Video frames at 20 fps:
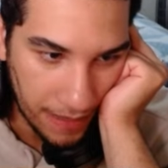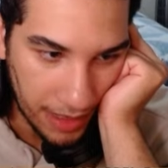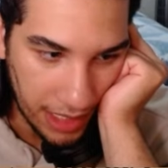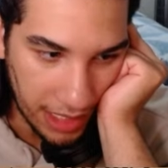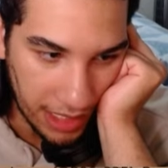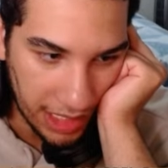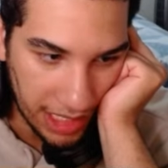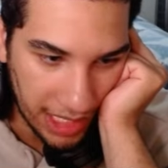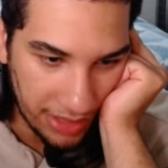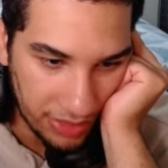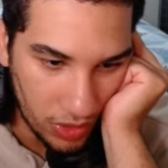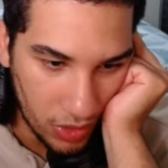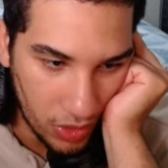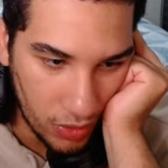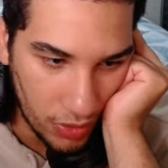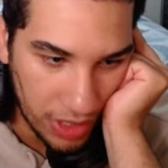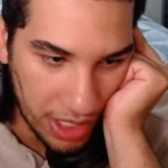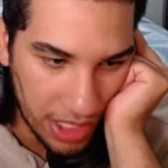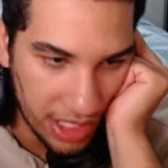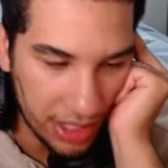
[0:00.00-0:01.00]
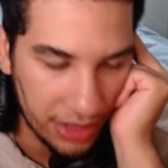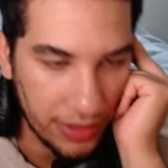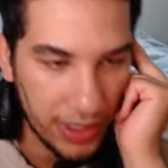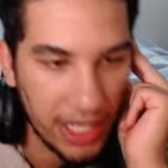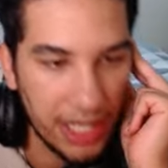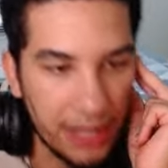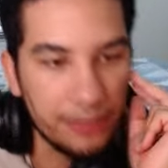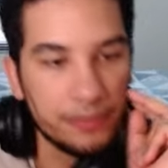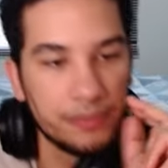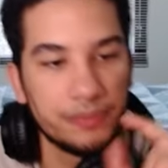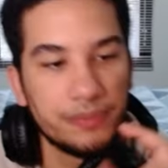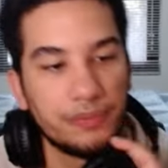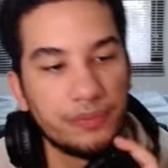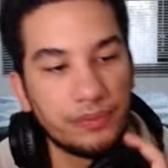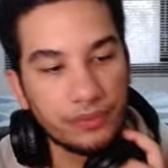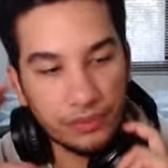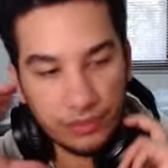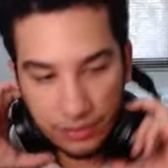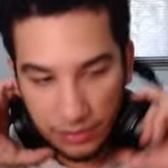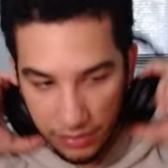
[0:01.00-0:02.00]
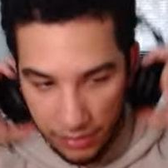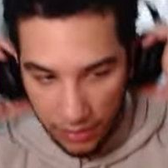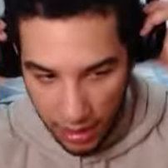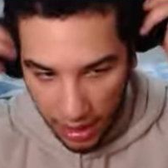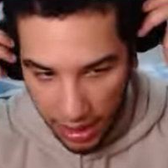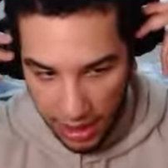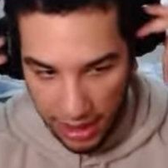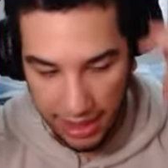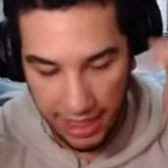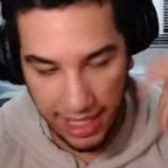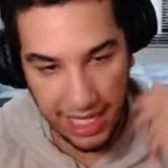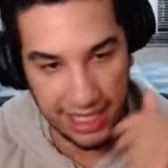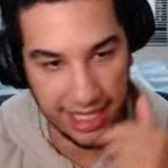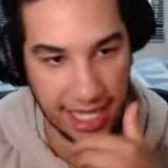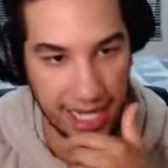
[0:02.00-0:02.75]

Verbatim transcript: I'm going to have to go here, right? That's